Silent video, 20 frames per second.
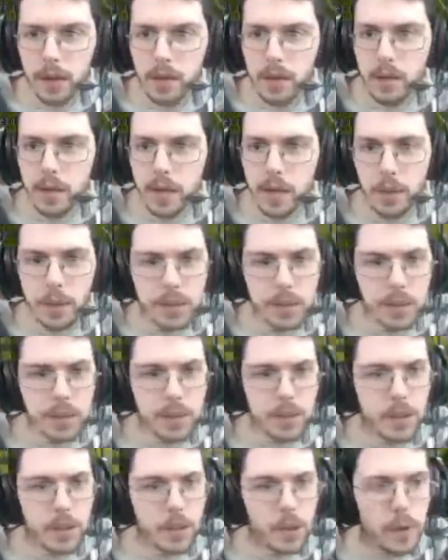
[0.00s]
he wants
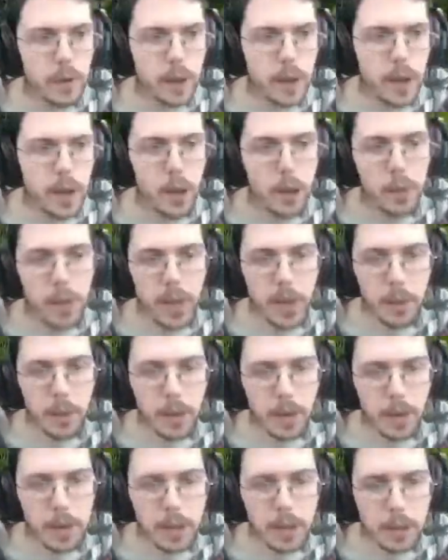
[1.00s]
us to do now. Oh yeah,
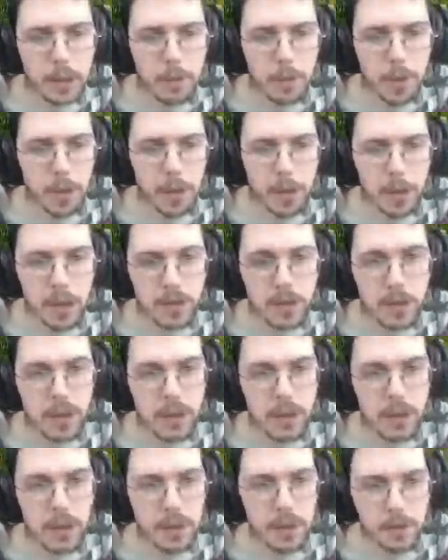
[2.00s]
we're just gonna break these
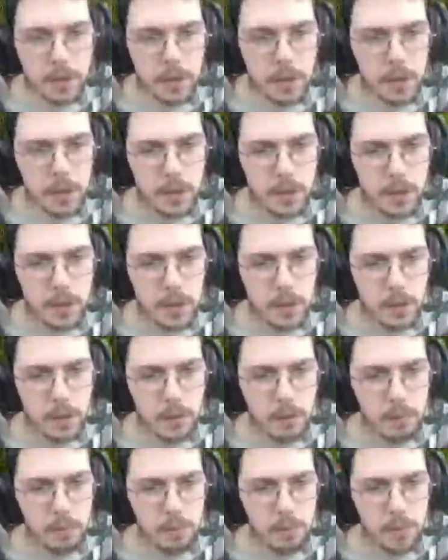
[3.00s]
down.
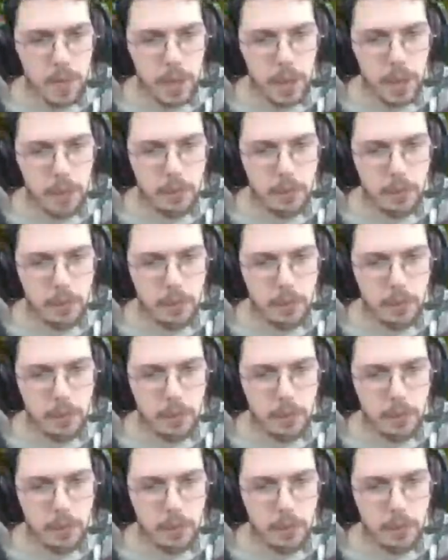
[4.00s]
Bam.